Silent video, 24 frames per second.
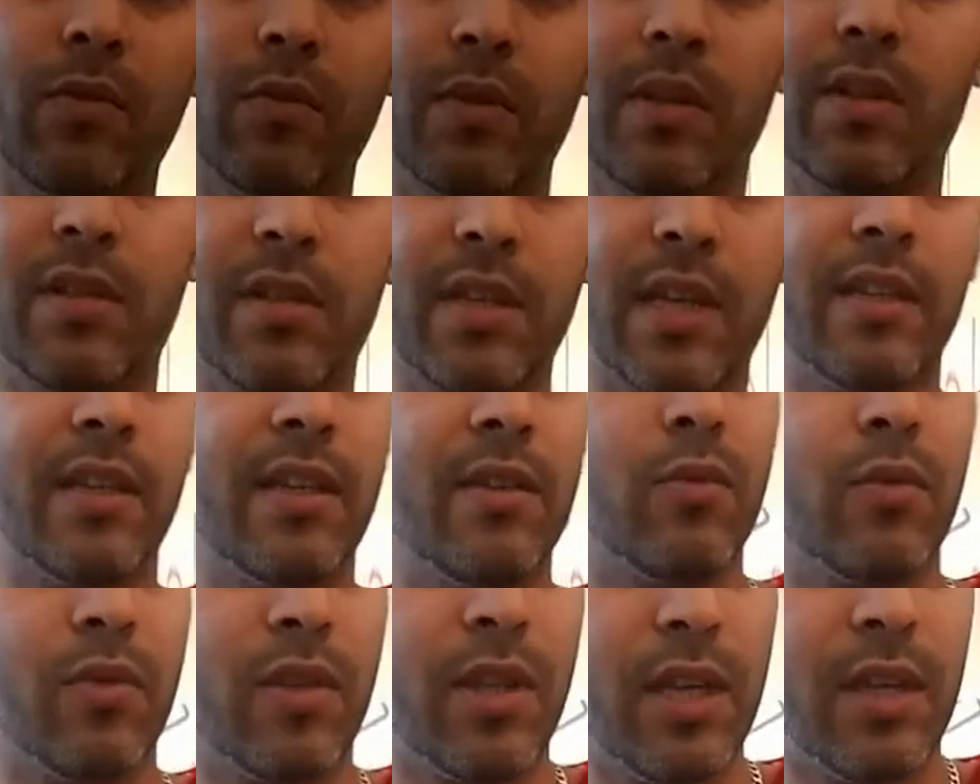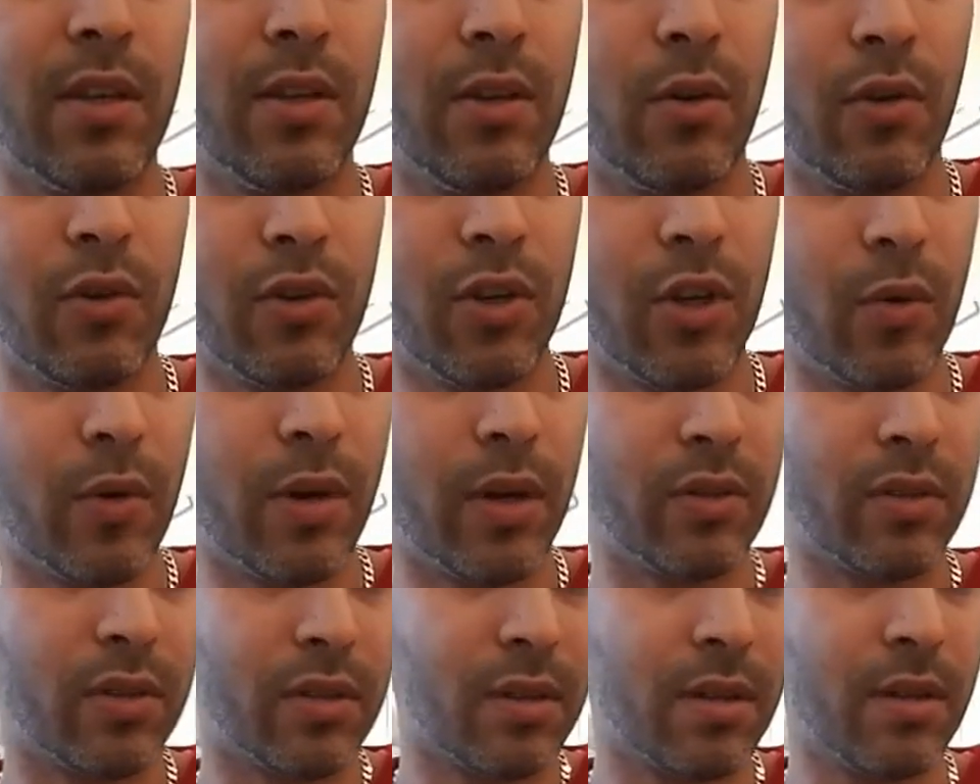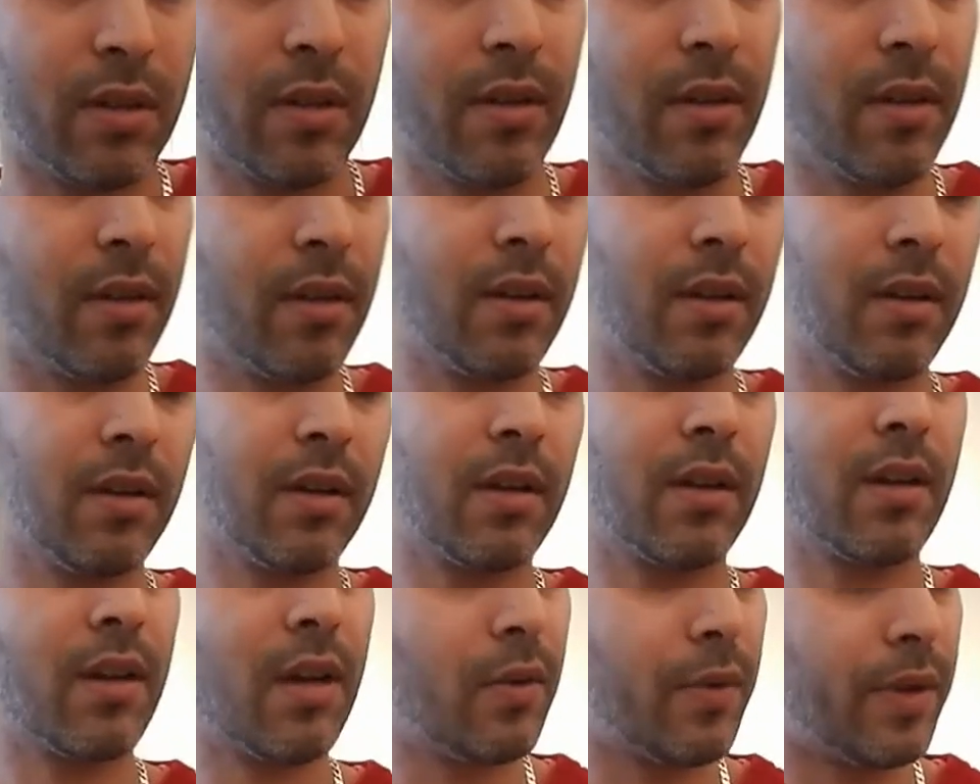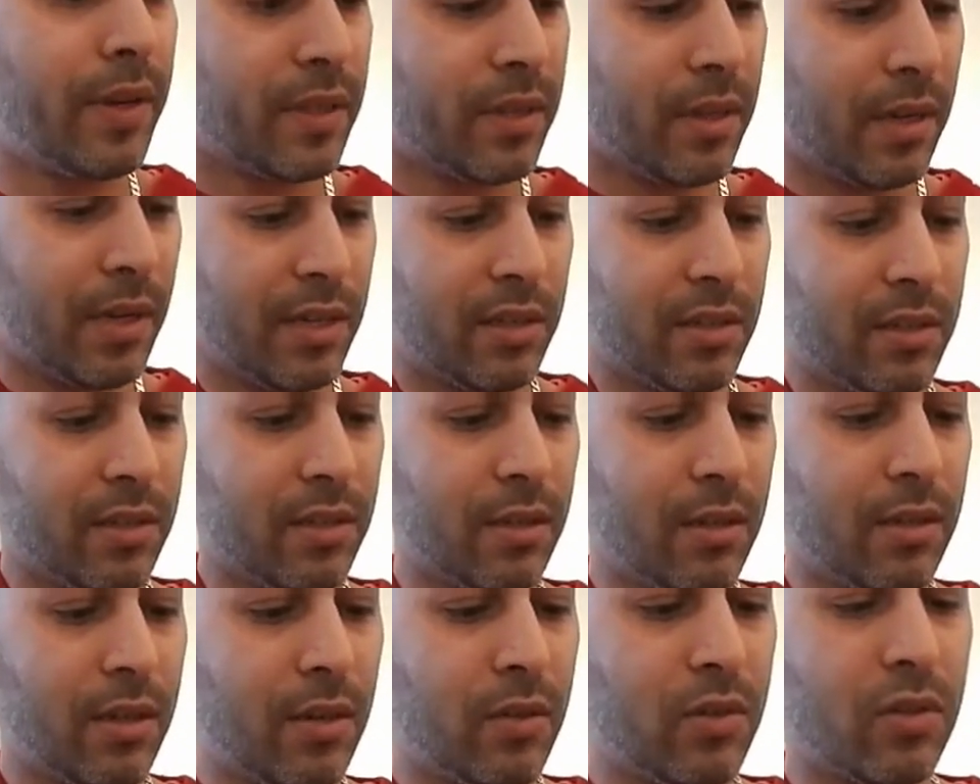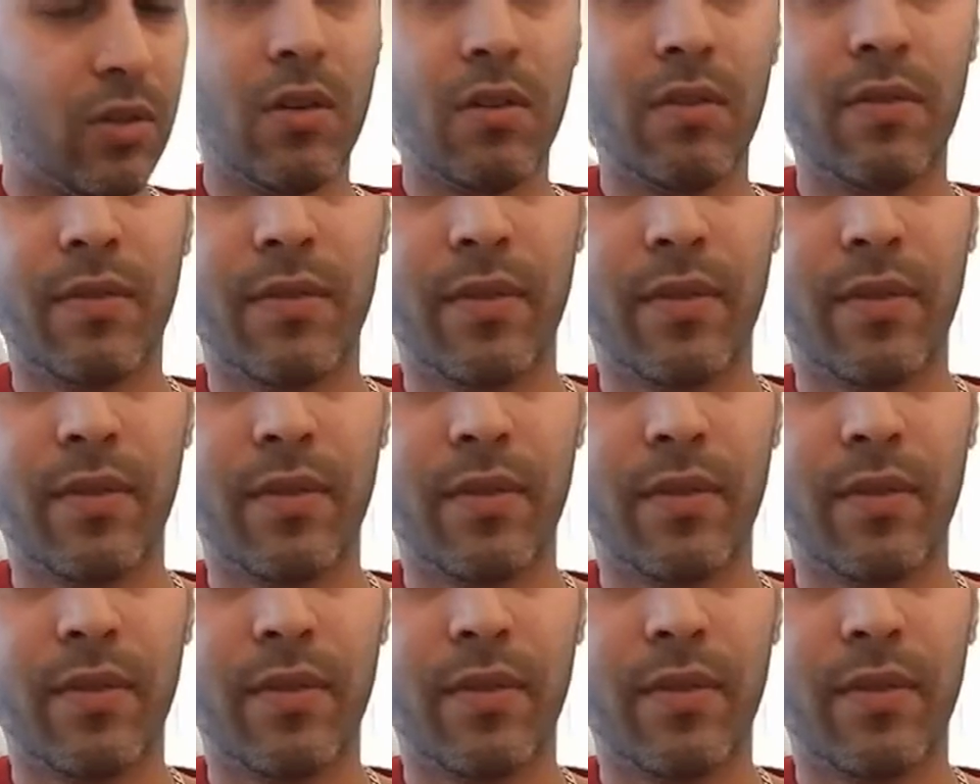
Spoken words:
it's sending all the Yongnuos going, so let's turn those off.